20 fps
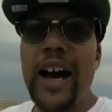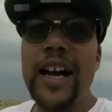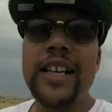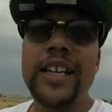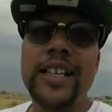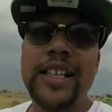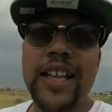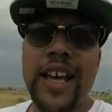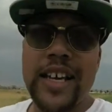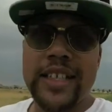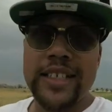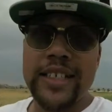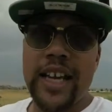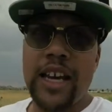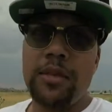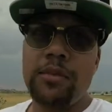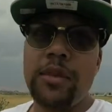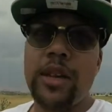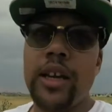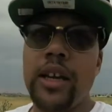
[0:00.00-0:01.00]
I did that
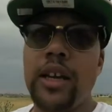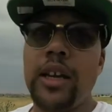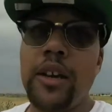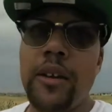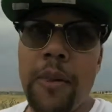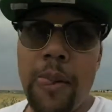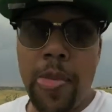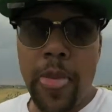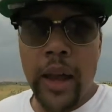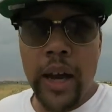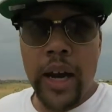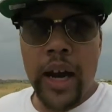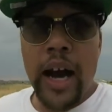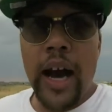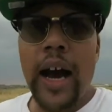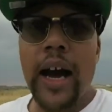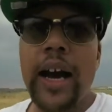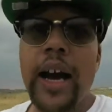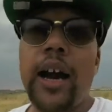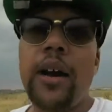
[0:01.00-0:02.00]
same thing.
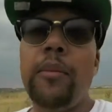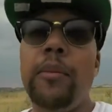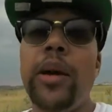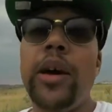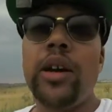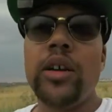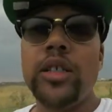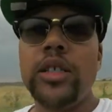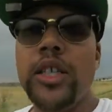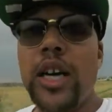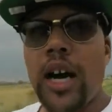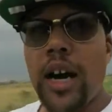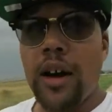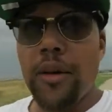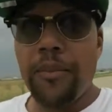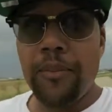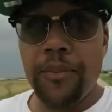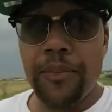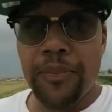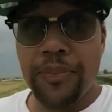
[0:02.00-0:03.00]
I got a better
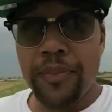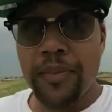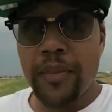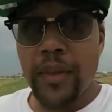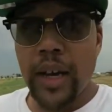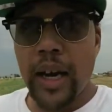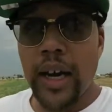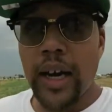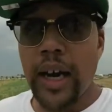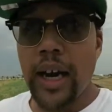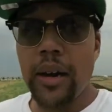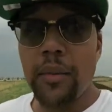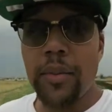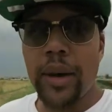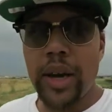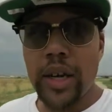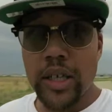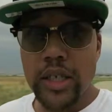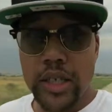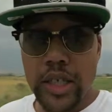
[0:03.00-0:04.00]
job. I got a
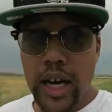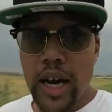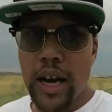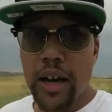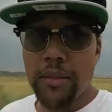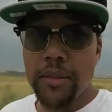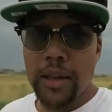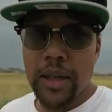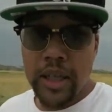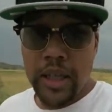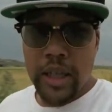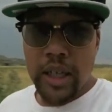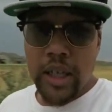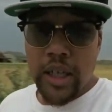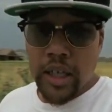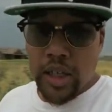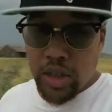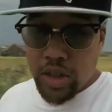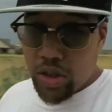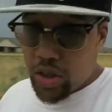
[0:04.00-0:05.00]
better job
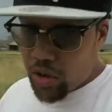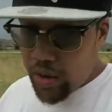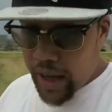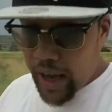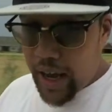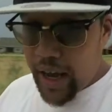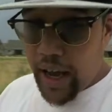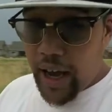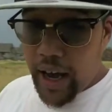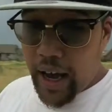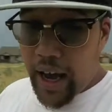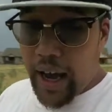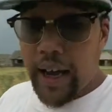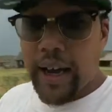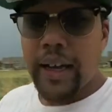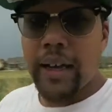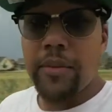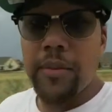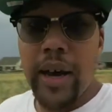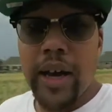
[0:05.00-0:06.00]
so that
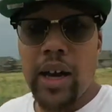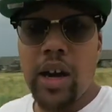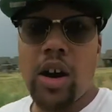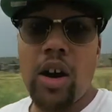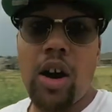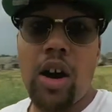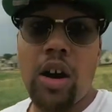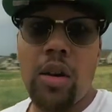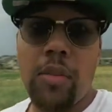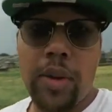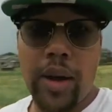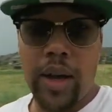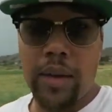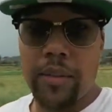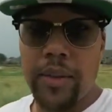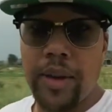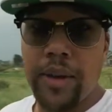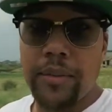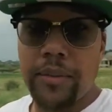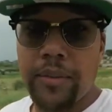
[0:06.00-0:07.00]
I can make a car
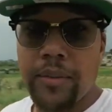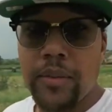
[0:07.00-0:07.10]
payment.